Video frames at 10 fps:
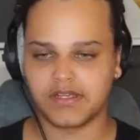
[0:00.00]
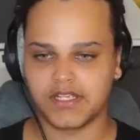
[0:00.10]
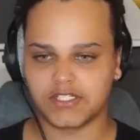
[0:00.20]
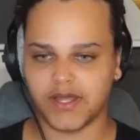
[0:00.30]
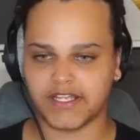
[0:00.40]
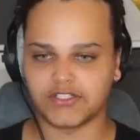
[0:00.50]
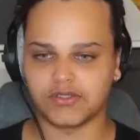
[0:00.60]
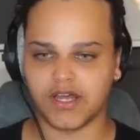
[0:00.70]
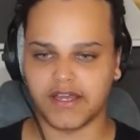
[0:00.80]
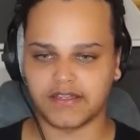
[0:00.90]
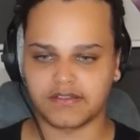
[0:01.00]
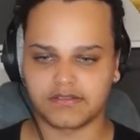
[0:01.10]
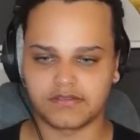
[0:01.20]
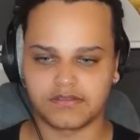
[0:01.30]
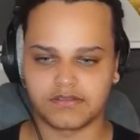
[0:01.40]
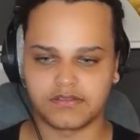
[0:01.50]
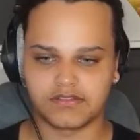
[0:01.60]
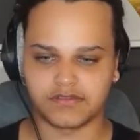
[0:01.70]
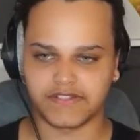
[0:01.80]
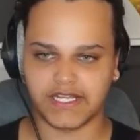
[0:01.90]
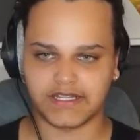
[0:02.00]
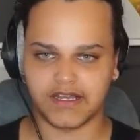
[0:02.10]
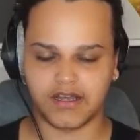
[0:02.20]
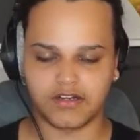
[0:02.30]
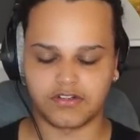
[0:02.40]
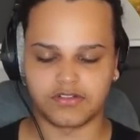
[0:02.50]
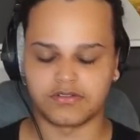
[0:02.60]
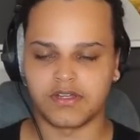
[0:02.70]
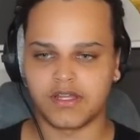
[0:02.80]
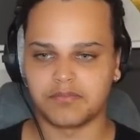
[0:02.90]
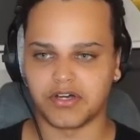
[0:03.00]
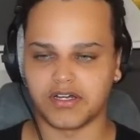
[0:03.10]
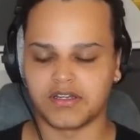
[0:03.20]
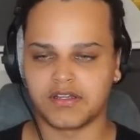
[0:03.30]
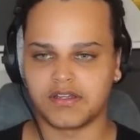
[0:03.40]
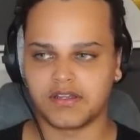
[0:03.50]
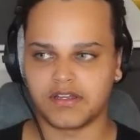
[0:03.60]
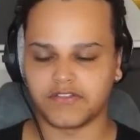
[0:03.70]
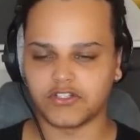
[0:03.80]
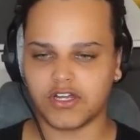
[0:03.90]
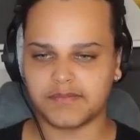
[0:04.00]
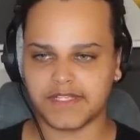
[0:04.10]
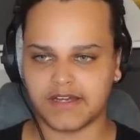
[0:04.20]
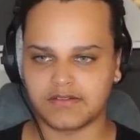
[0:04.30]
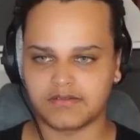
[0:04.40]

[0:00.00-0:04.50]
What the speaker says: So I can do like something like that. I don't know. But if you knock him down,